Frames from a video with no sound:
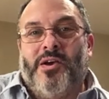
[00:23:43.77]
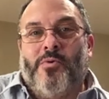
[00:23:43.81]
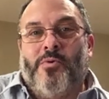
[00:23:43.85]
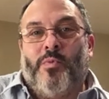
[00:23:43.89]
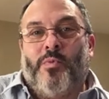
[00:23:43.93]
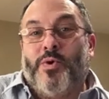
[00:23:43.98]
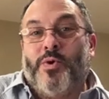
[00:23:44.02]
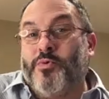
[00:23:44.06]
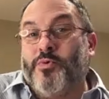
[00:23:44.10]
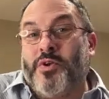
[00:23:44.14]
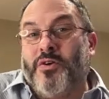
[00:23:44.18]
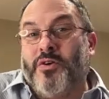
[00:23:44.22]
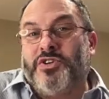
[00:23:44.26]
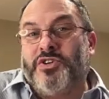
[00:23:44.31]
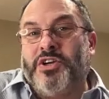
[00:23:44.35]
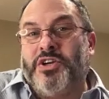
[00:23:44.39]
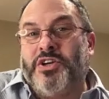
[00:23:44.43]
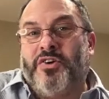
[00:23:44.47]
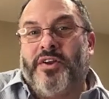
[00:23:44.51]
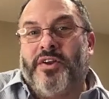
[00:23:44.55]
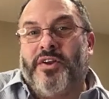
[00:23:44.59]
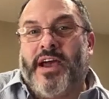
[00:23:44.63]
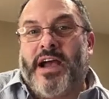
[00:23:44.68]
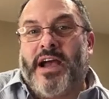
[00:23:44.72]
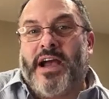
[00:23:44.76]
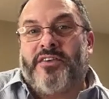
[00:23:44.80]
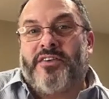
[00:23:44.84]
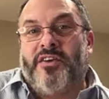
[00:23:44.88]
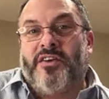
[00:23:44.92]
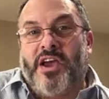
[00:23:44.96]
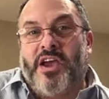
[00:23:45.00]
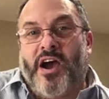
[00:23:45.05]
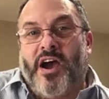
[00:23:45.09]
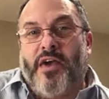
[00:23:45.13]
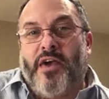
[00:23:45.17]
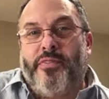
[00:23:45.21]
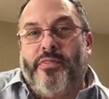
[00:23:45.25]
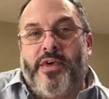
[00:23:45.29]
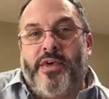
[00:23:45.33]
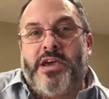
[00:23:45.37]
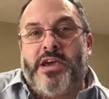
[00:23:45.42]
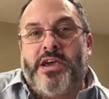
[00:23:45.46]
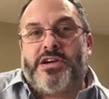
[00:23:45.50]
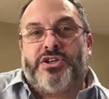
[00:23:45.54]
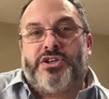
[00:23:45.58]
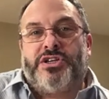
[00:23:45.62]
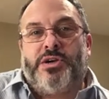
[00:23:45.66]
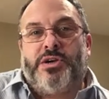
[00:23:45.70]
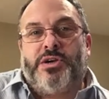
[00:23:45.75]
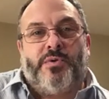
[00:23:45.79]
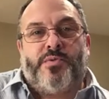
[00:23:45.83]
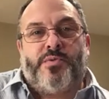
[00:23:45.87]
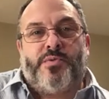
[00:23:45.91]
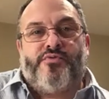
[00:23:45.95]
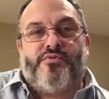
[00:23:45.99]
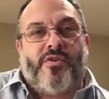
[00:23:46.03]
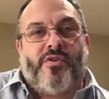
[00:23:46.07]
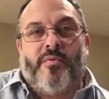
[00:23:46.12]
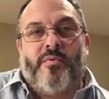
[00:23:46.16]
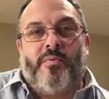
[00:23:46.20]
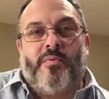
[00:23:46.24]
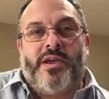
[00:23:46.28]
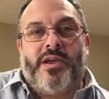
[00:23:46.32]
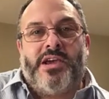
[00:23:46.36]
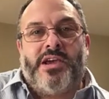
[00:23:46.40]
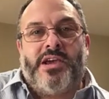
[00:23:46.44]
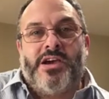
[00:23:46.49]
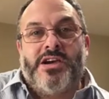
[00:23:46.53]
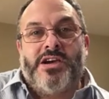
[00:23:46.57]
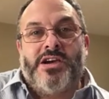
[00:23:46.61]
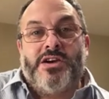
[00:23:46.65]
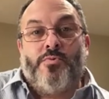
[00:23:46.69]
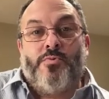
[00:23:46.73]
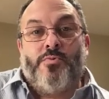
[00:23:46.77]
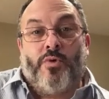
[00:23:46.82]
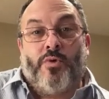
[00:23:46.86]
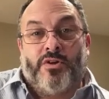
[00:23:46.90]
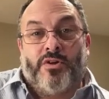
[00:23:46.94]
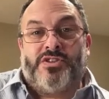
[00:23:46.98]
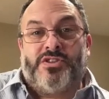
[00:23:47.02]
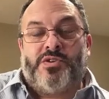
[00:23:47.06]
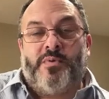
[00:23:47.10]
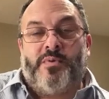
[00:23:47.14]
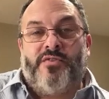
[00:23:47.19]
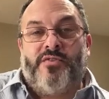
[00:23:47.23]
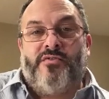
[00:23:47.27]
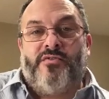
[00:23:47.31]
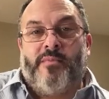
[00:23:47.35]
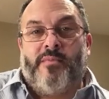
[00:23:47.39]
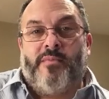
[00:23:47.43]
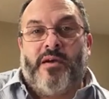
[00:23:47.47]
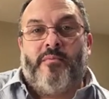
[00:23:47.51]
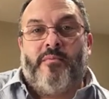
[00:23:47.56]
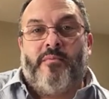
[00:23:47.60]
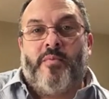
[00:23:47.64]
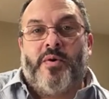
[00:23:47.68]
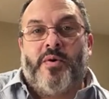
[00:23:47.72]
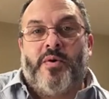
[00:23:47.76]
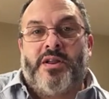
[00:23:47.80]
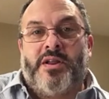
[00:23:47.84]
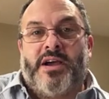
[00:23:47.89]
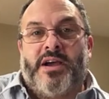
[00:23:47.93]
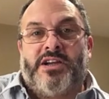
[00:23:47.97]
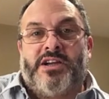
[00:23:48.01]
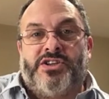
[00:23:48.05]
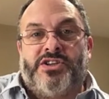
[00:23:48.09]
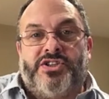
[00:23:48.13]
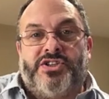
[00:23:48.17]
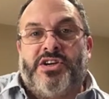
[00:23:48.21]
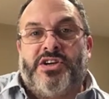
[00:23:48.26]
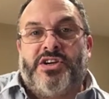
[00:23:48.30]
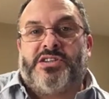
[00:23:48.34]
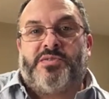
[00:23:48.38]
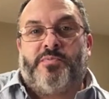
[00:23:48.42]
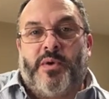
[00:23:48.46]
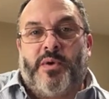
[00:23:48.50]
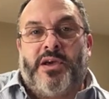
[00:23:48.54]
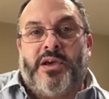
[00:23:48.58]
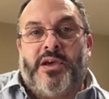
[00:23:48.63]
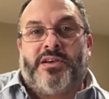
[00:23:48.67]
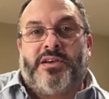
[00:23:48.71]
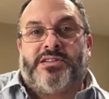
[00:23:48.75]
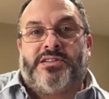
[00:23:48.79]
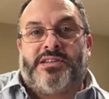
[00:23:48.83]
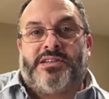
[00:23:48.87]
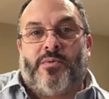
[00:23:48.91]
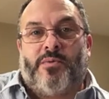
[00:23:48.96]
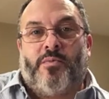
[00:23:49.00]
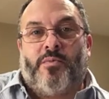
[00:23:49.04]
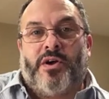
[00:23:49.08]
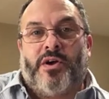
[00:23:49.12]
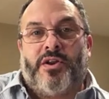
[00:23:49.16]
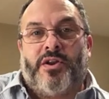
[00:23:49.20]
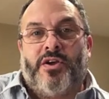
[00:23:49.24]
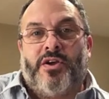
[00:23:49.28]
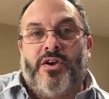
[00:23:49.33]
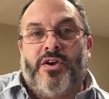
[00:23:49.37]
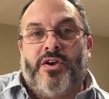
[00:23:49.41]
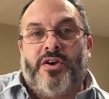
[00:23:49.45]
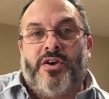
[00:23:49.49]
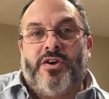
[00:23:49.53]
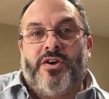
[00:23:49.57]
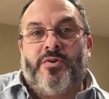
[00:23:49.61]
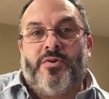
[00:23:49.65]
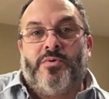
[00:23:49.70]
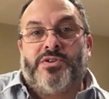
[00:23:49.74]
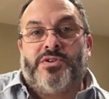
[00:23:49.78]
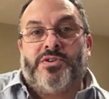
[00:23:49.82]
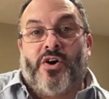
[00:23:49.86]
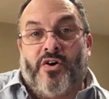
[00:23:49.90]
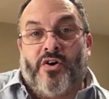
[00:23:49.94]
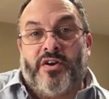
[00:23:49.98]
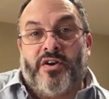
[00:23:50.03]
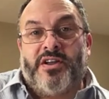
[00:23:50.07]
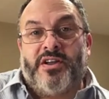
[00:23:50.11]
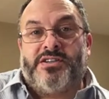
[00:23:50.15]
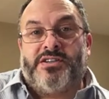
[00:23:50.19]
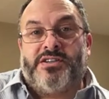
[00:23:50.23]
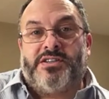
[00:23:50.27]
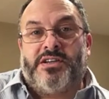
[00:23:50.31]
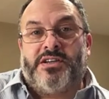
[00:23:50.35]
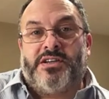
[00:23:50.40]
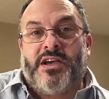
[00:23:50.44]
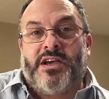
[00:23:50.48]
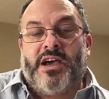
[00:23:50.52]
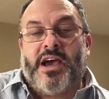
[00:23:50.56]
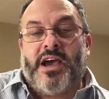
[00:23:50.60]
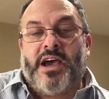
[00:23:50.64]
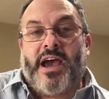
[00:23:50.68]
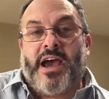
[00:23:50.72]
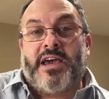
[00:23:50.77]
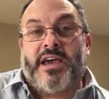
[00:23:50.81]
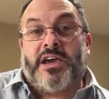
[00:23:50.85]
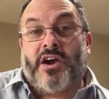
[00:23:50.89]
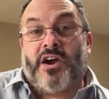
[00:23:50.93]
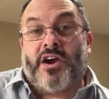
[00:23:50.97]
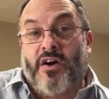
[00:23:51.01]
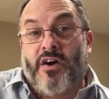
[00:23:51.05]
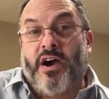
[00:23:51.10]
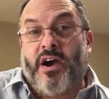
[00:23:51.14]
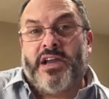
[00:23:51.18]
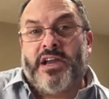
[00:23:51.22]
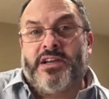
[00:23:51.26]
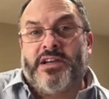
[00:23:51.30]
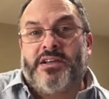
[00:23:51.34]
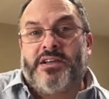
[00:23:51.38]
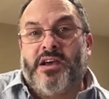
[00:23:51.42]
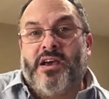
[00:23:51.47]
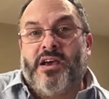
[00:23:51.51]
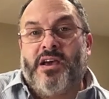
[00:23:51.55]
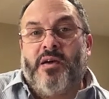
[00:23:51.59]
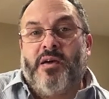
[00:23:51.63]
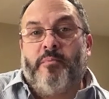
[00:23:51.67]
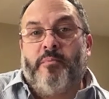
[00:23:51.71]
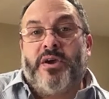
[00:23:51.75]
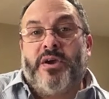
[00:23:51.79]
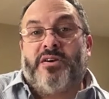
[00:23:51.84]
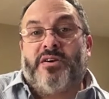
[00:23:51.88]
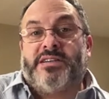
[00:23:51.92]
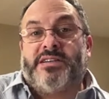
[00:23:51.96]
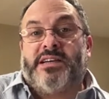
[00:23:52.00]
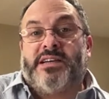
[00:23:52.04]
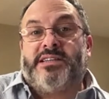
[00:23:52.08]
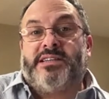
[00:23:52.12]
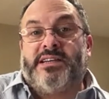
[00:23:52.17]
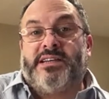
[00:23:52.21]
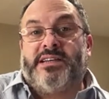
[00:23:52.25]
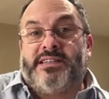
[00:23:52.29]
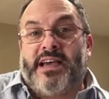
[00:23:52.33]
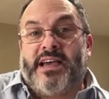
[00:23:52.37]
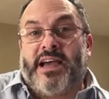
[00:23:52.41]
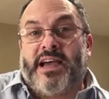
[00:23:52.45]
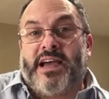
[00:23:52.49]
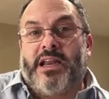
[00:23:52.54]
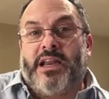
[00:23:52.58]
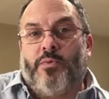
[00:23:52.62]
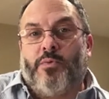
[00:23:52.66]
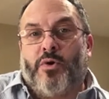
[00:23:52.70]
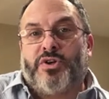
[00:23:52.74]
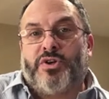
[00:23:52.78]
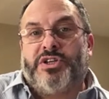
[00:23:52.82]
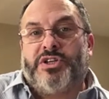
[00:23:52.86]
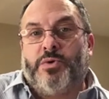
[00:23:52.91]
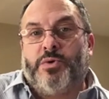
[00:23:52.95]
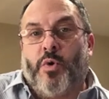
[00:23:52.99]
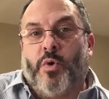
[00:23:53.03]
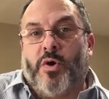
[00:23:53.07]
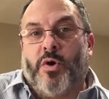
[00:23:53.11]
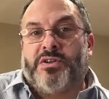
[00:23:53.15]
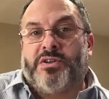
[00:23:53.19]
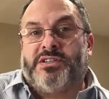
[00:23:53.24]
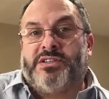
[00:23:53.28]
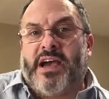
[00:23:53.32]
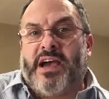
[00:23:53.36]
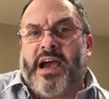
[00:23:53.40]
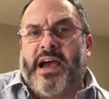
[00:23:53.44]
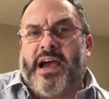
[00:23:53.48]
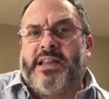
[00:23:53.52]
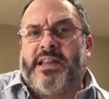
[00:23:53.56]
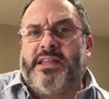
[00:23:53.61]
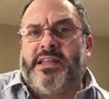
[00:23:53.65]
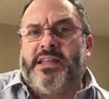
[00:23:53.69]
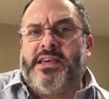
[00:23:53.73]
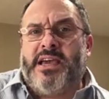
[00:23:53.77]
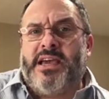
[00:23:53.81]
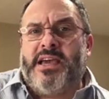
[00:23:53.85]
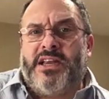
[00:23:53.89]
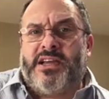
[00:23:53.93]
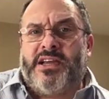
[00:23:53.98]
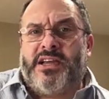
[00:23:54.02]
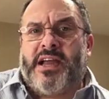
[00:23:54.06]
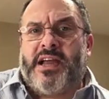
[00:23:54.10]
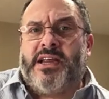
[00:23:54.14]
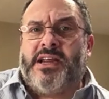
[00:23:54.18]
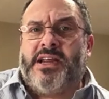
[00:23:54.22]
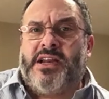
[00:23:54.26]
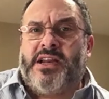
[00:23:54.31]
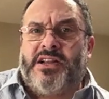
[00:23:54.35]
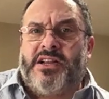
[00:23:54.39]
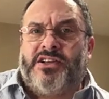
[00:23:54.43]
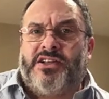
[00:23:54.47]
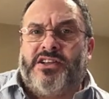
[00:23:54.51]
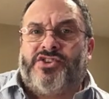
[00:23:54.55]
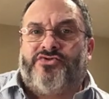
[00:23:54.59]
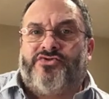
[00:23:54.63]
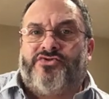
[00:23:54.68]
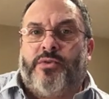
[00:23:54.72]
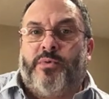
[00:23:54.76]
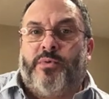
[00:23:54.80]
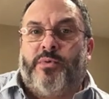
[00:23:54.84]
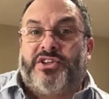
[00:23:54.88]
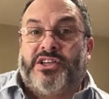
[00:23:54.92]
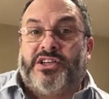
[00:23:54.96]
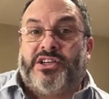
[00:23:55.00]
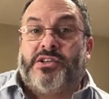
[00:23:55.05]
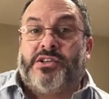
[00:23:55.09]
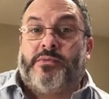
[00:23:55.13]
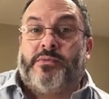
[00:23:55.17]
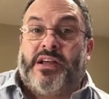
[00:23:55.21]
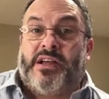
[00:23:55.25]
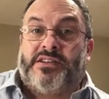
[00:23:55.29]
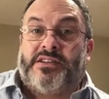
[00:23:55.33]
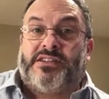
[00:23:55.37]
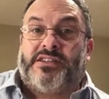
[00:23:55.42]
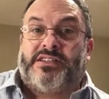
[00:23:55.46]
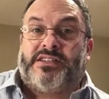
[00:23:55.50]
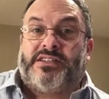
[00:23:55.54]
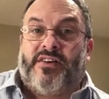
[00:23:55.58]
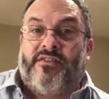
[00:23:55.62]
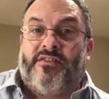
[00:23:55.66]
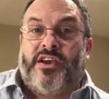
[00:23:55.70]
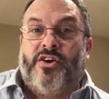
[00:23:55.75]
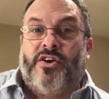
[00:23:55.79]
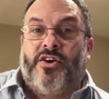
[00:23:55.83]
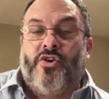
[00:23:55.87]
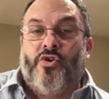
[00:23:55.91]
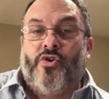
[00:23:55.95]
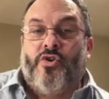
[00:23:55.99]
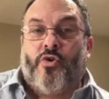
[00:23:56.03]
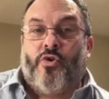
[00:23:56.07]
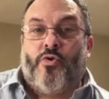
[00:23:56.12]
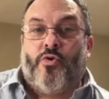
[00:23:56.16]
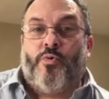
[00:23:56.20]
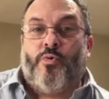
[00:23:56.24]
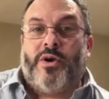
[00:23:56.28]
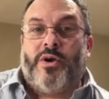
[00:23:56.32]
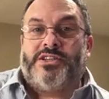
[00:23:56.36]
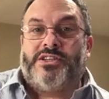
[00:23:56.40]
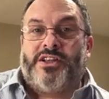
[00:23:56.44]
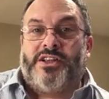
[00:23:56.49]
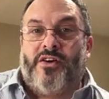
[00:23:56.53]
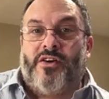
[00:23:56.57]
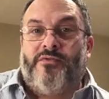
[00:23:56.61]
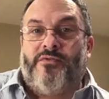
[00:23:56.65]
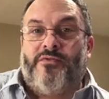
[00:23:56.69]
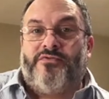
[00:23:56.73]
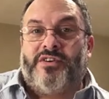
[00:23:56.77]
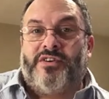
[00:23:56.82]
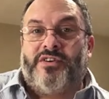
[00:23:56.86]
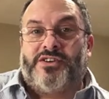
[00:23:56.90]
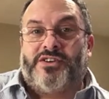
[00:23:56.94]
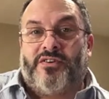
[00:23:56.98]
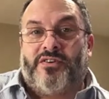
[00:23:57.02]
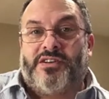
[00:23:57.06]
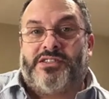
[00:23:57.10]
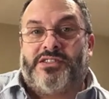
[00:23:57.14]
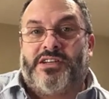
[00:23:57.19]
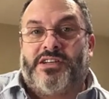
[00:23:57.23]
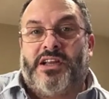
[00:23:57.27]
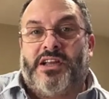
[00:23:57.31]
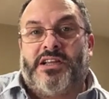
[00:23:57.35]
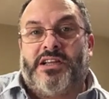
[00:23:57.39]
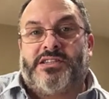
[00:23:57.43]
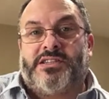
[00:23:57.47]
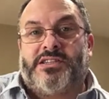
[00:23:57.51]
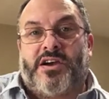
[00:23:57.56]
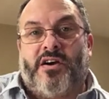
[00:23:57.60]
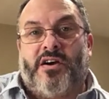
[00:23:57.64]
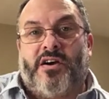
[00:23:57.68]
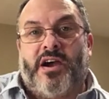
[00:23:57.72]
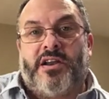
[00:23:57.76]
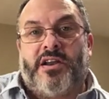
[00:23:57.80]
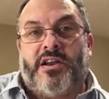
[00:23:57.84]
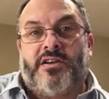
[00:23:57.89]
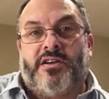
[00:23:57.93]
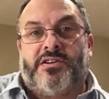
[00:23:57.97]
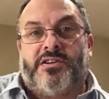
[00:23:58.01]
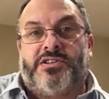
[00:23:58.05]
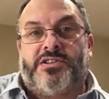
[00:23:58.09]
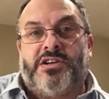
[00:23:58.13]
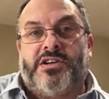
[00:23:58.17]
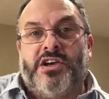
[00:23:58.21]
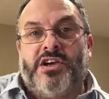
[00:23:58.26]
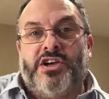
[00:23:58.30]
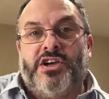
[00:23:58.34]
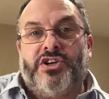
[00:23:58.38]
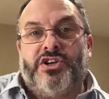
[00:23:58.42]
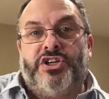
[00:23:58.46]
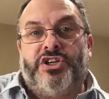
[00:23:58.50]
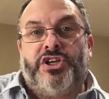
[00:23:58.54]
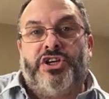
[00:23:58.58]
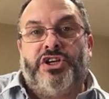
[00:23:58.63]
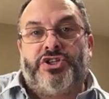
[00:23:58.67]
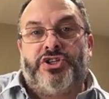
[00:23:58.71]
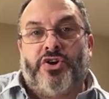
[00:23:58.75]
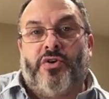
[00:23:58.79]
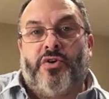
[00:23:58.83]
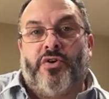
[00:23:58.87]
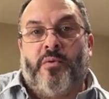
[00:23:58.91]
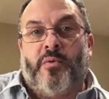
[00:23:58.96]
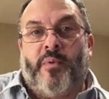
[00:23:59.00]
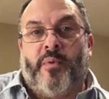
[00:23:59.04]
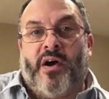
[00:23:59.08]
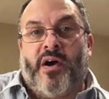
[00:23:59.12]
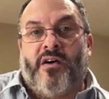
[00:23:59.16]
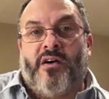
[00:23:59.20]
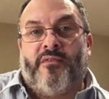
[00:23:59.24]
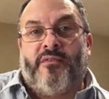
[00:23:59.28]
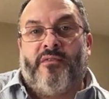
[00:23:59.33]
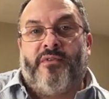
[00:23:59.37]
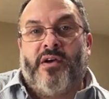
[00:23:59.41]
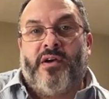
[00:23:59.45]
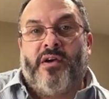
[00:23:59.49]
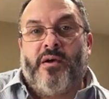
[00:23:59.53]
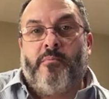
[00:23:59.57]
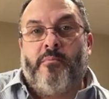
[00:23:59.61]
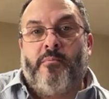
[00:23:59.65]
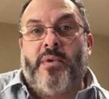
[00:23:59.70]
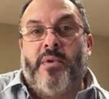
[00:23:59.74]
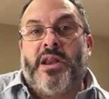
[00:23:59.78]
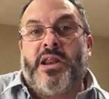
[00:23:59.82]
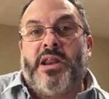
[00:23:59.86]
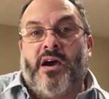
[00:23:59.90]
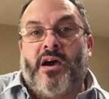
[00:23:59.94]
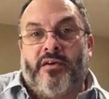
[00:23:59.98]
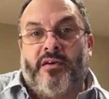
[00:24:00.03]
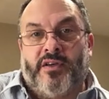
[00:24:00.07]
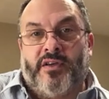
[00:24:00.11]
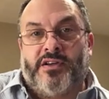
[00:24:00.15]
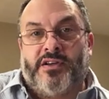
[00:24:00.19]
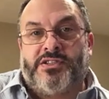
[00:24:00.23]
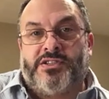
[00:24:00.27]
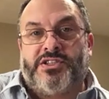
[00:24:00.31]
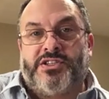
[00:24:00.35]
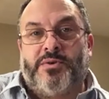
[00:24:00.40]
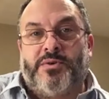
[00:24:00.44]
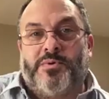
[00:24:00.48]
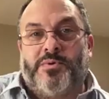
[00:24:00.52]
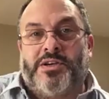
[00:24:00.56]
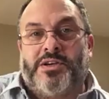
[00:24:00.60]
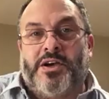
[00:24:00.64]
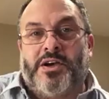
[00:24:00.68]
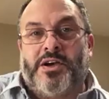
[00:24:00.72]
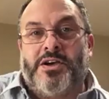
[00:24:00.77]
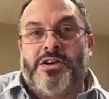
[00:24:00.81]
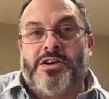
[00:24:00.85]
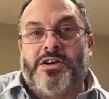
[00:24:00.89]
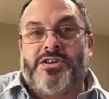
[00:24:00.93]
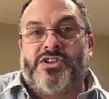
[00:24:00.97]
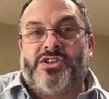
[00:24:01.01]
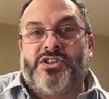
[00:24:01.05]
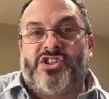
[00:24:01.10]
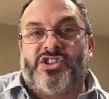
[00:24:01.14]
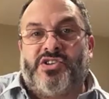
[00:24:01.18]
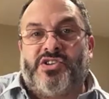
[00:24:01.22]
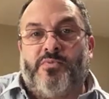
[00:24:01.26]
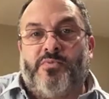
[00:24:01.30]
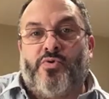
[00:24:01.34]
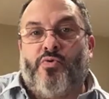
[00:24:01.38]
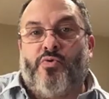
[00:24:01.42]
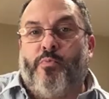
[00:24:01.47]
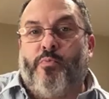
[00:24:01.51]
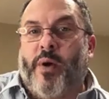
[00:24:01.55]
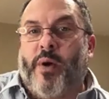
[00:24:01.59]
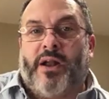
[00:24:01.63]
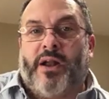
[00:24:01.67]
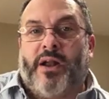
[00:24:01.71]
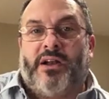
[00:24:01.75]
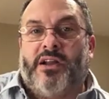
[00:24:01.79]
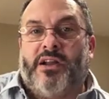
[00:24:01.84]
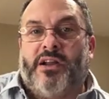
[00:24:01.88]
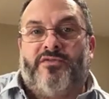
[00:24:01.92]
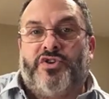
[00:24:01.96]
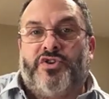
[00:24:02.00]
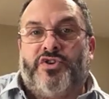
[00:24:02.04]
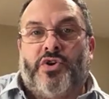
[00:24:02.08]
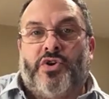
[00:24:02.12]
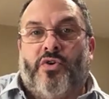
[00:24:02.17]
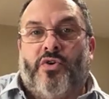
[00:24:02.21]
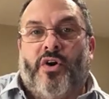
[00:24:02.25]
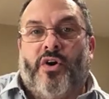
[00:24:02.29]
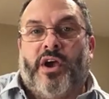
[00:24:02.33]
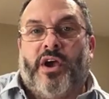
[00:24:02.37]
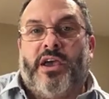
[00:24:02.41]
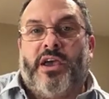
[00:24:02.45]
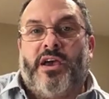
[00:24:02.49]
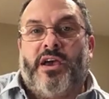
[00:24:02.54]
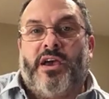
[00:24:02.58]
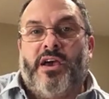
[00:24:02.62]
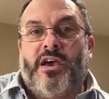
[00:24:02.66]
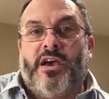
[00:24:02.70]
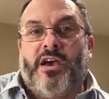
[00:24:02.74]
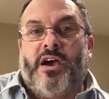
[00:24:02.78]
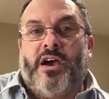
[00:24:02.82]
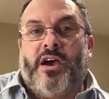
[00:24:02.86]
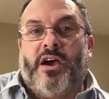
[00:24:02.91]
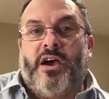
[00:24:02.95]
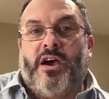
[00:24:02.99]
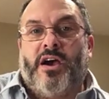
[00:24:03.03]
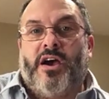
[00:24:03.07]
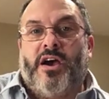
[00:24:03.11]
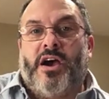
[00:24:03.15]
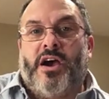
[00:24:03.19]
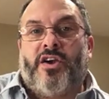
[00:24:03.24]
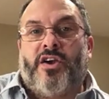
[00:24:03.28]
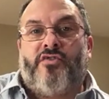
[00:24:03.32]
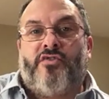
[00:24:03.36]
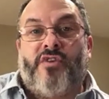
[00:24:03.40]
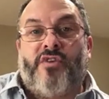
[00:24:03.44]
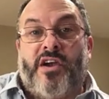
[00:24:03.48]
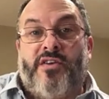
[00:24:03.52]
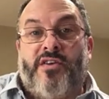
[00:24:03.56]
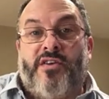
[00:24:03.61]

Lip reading: We all know she could act. And yet I think she would probably want to be remembered as just being someone who was honest and kind, because that's exactly what she was. And in an industry which isn't necessarily always known for its honesty and its kindness, she shone above many others. She was a small bundle of joy, a great